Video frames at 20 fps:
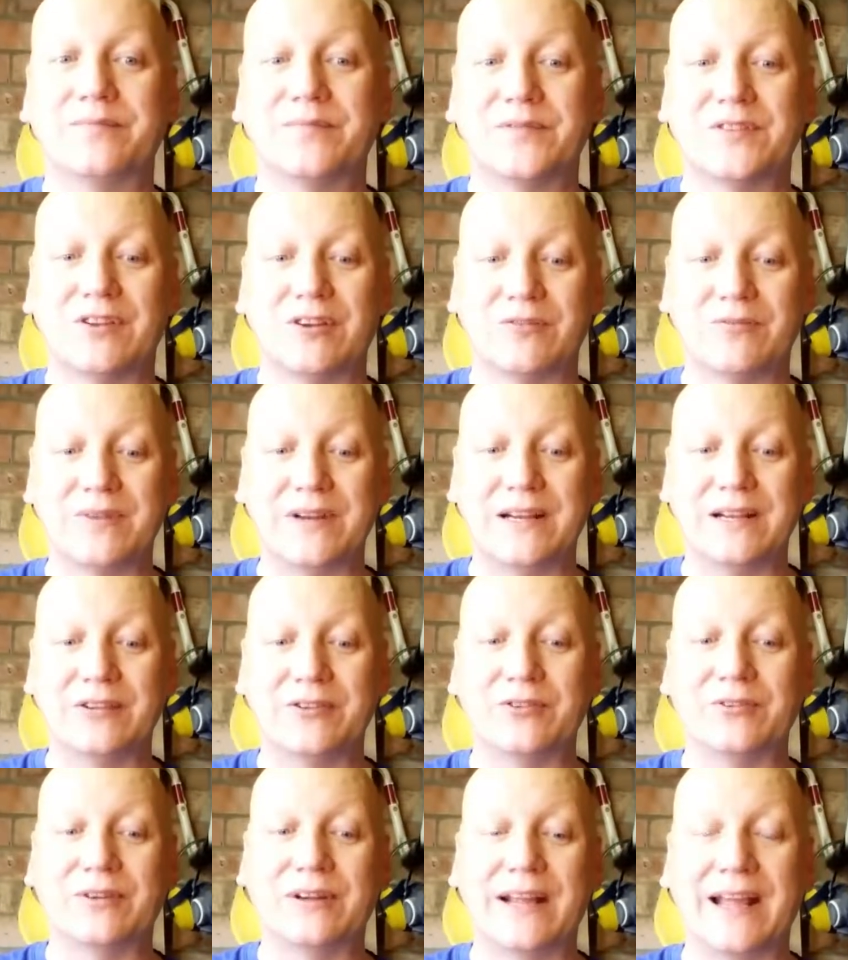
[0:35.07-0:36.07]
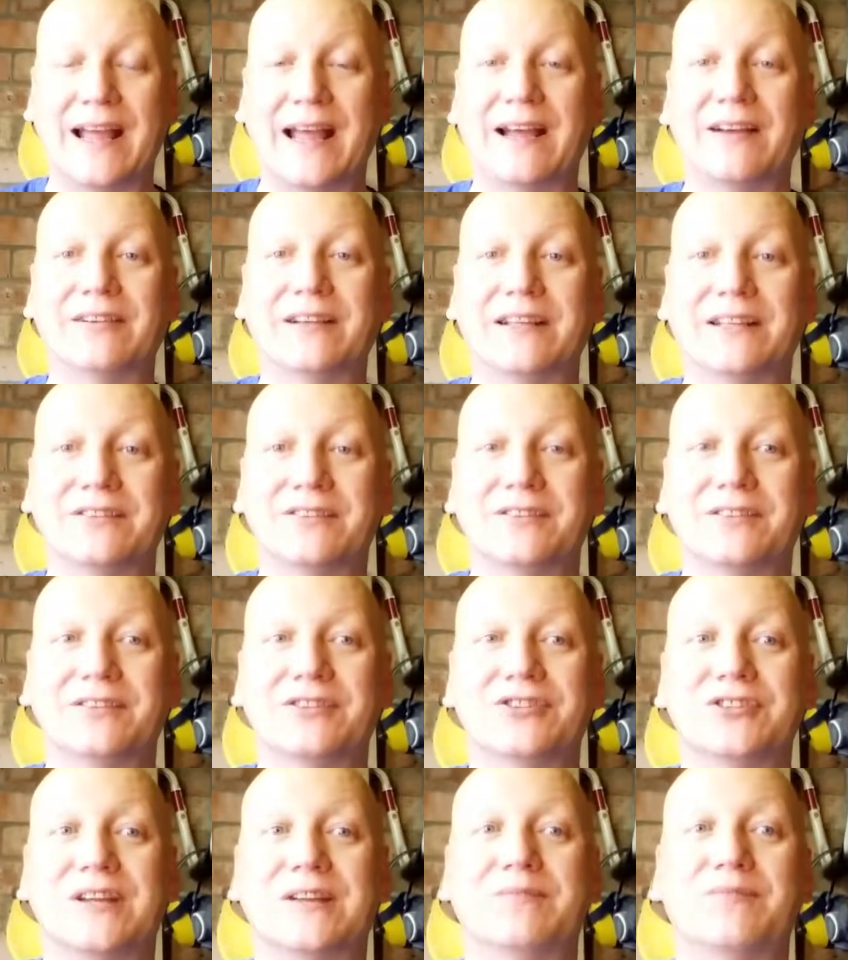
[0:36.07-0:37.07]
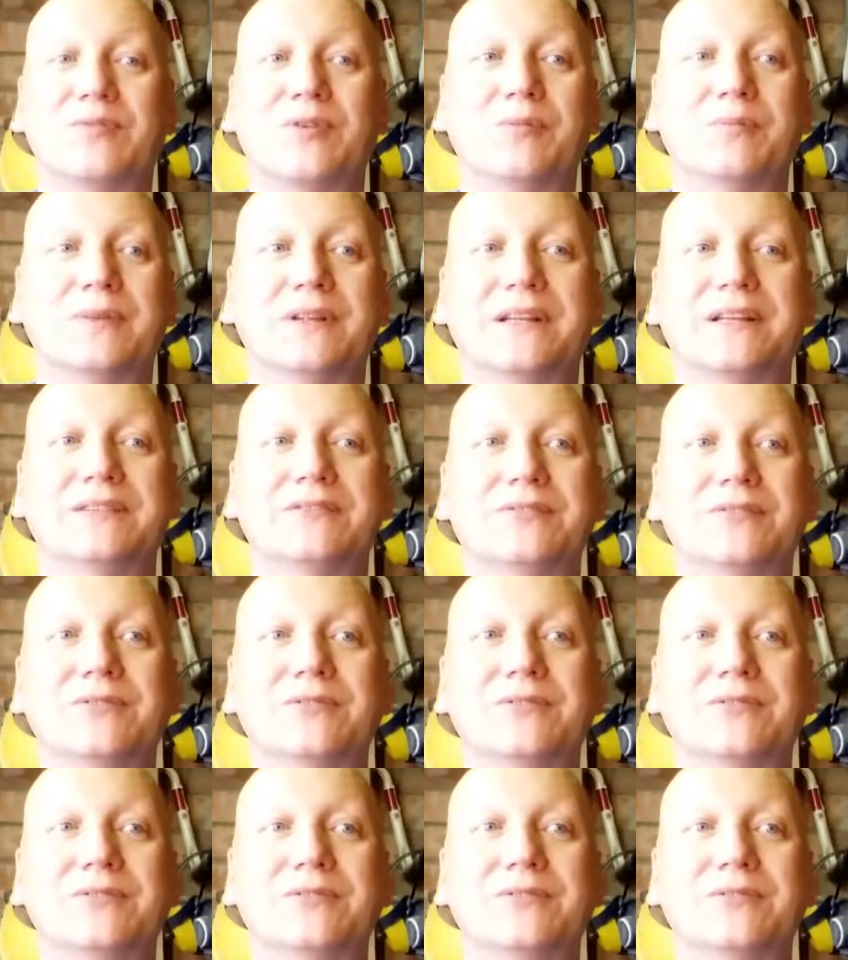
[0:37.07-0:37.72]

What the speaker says: So I really couldn't get out into the shed properly